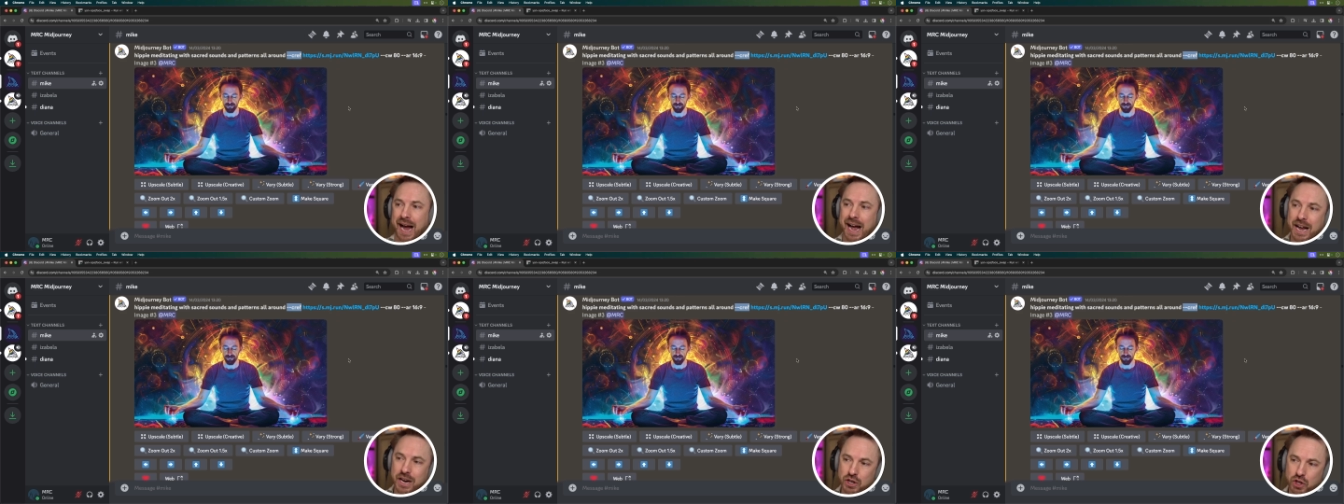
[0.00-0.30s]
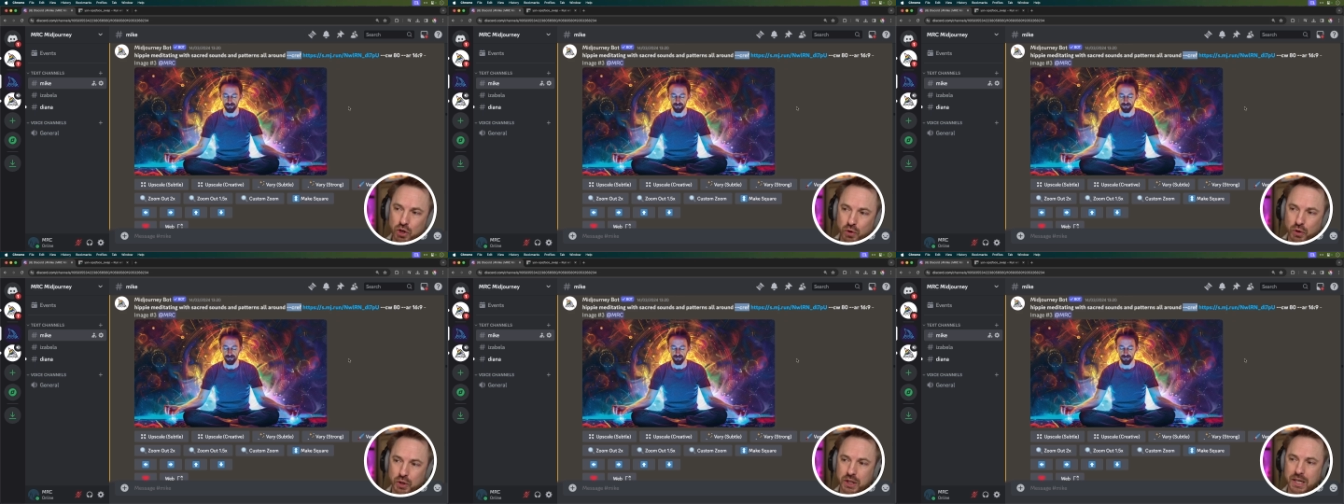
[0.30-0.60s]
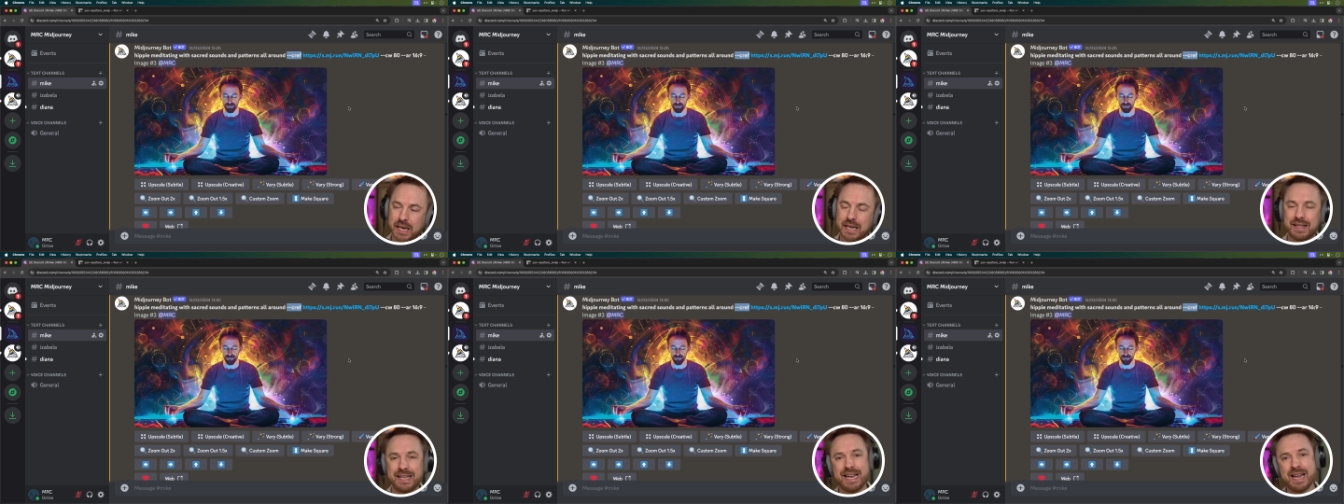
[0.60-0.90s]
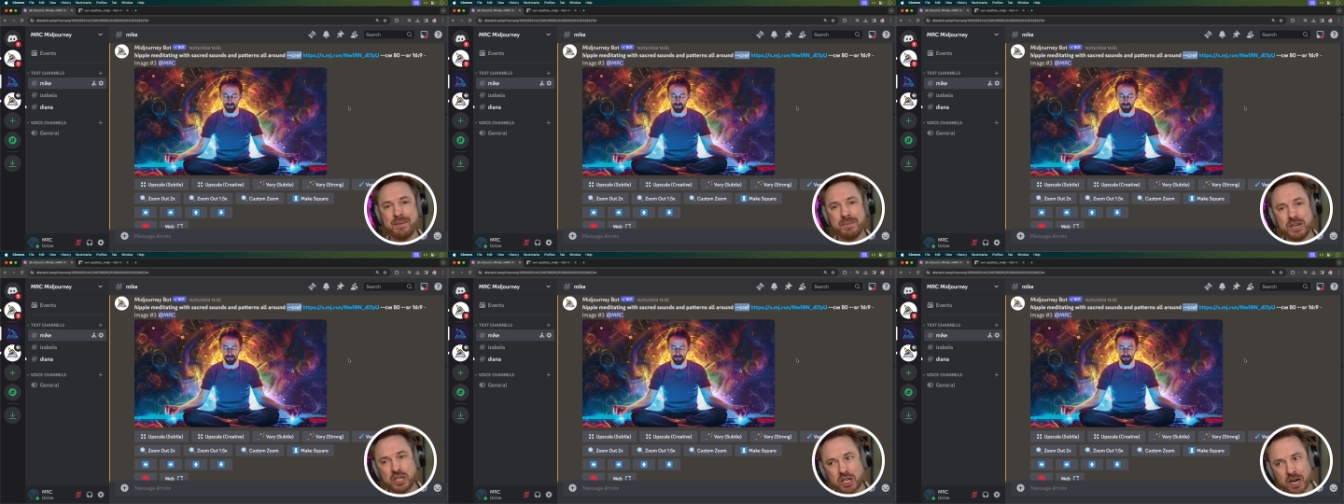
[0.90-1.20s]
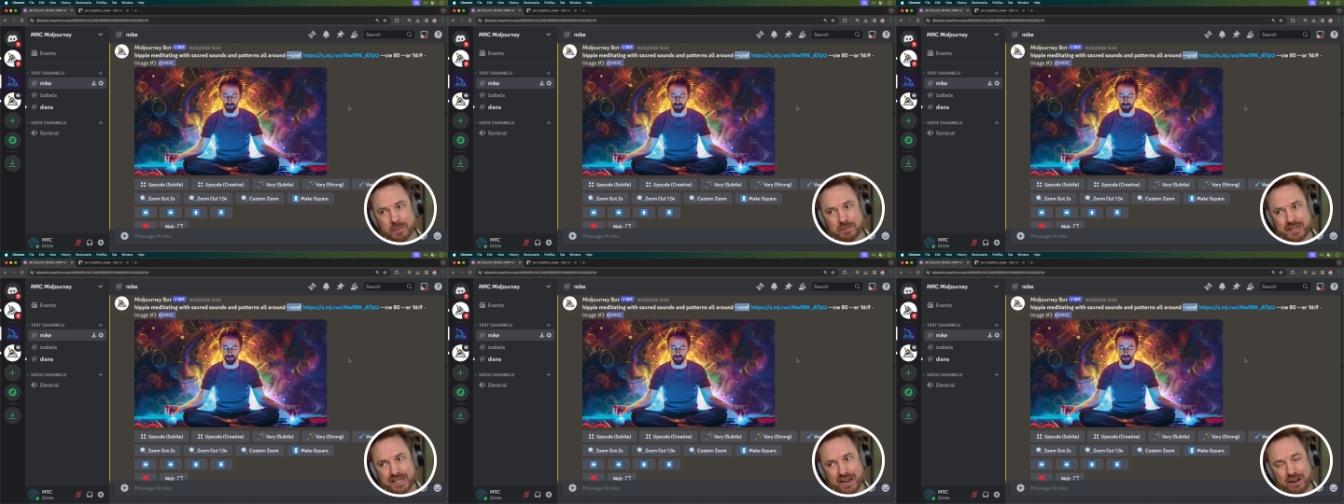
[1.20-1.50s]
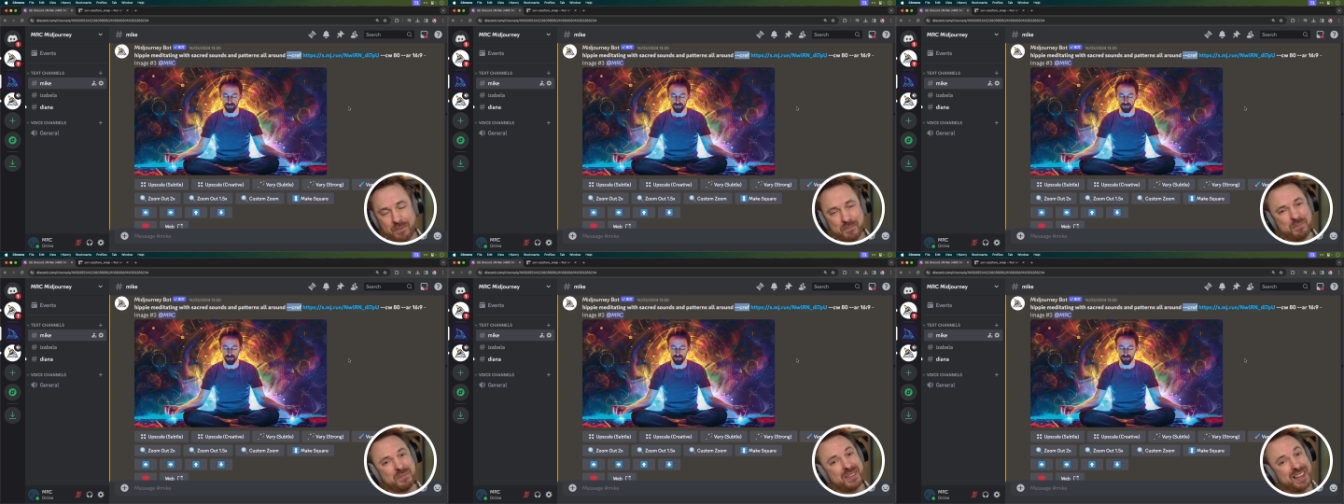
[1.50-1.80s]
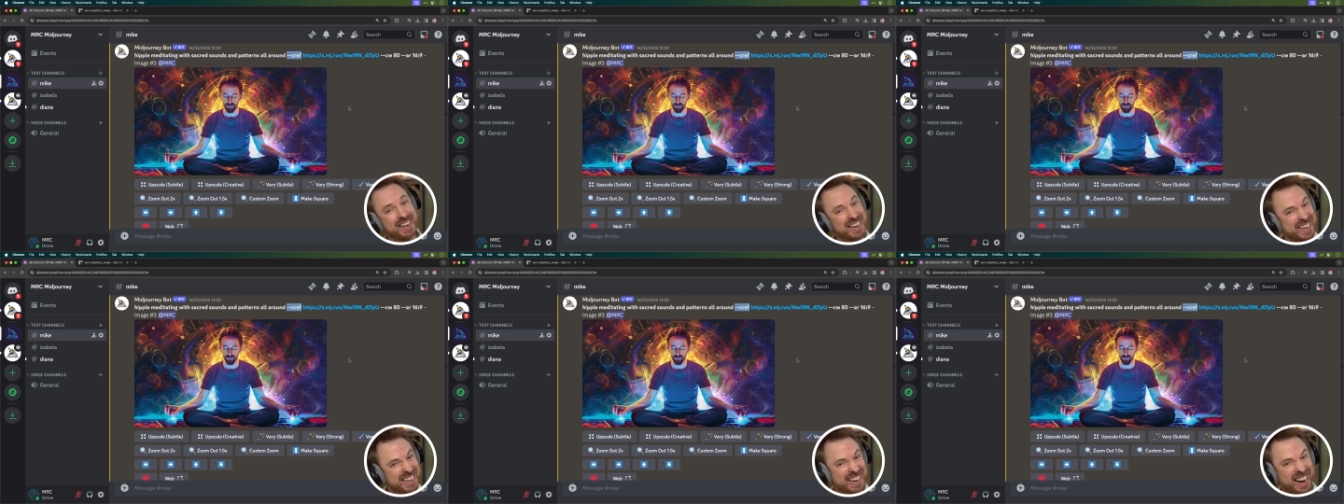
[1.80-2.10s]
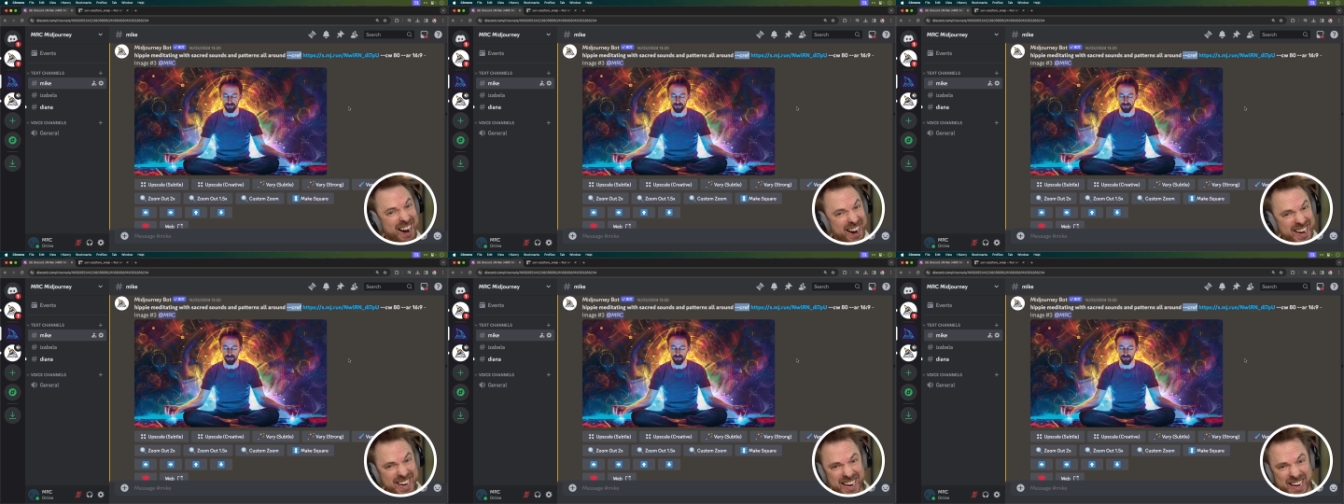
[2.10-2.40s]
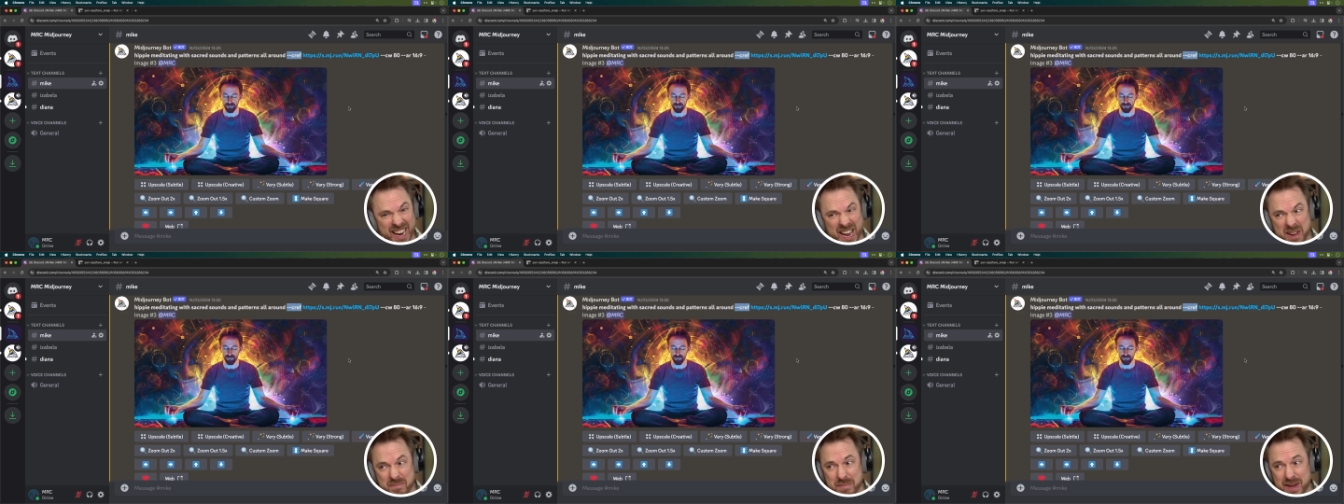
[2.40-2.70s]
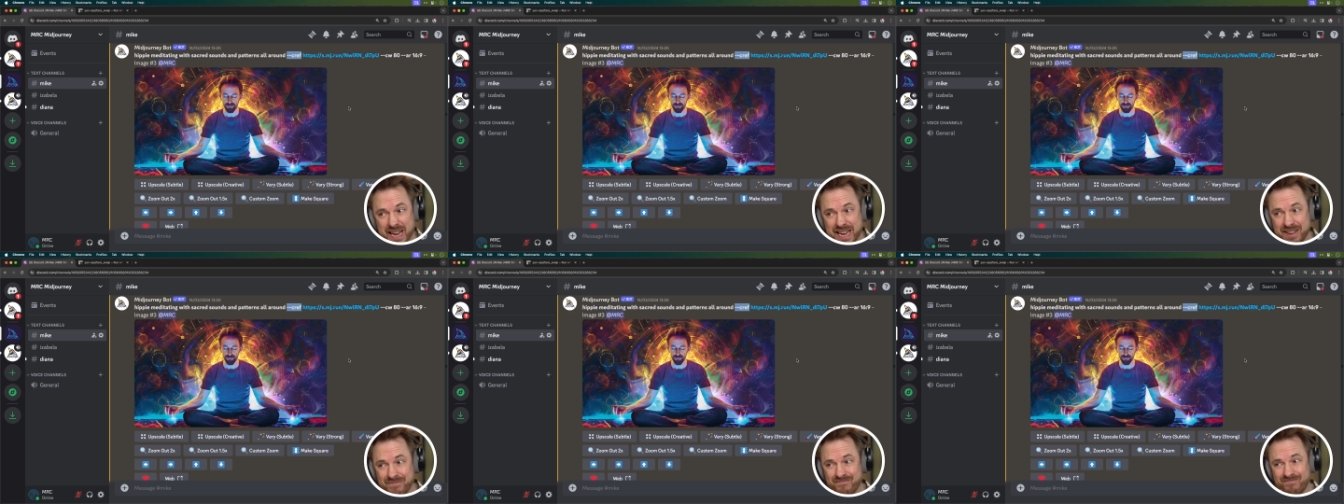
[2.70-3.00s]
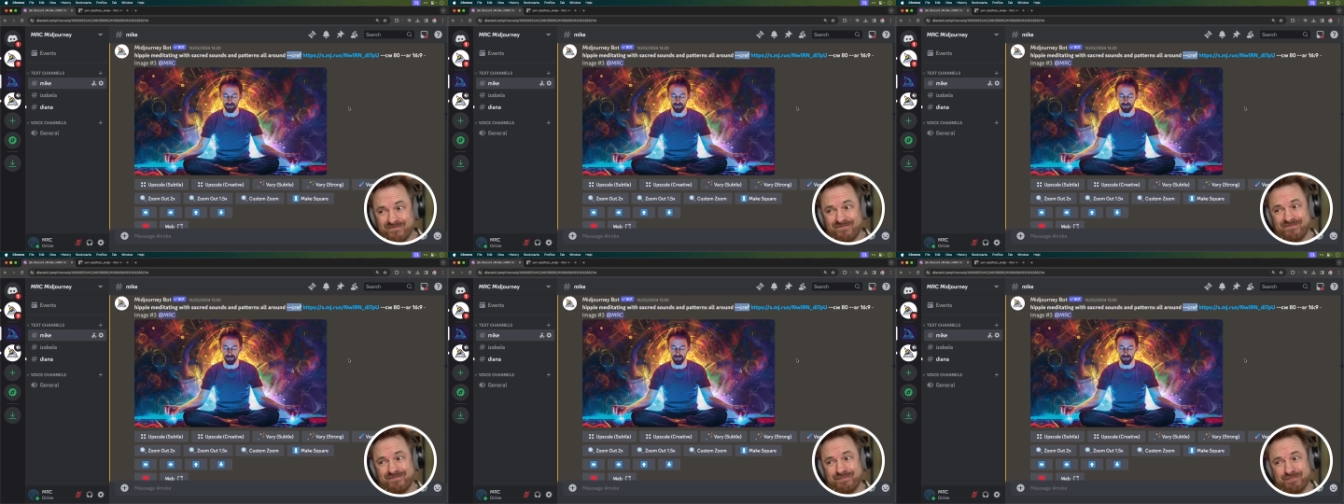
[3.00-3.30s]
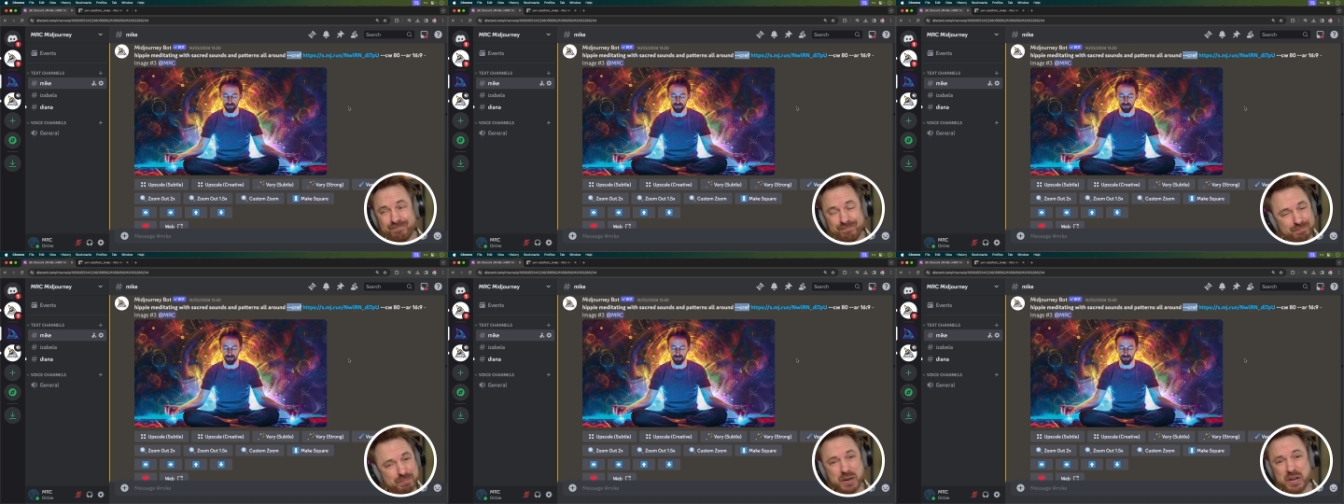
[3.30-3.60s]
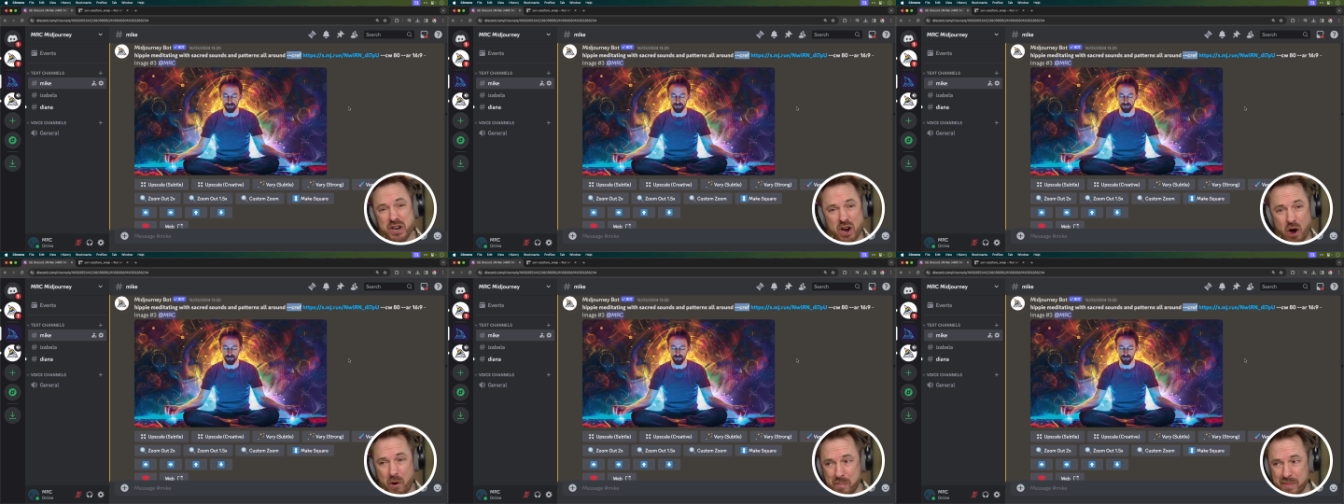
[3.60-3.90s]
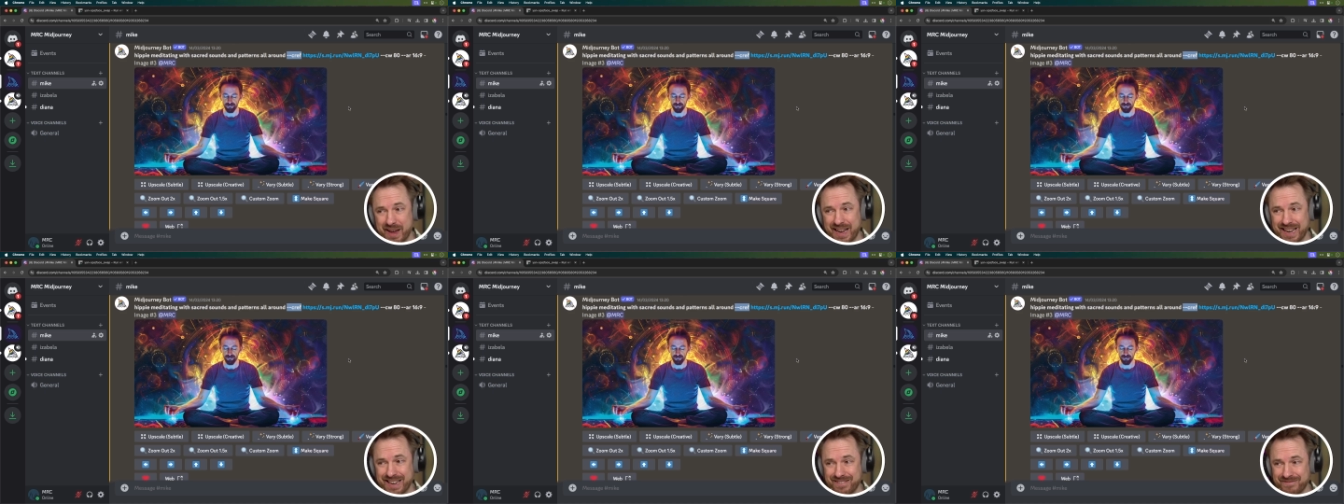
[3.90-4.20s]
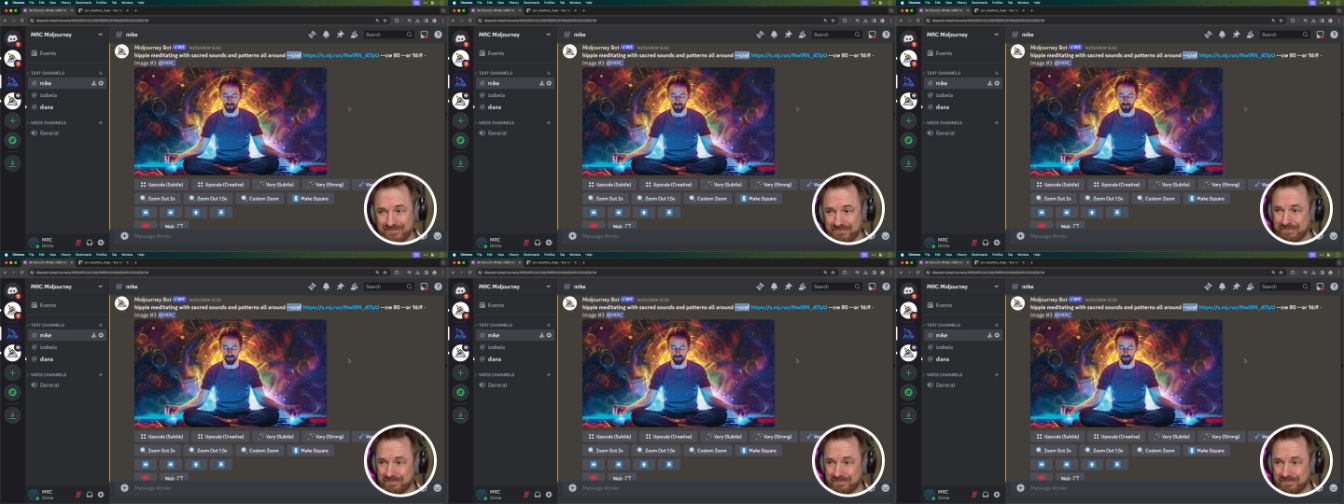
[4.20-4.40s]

As you'll see, the image comes out kind of like me, but not me.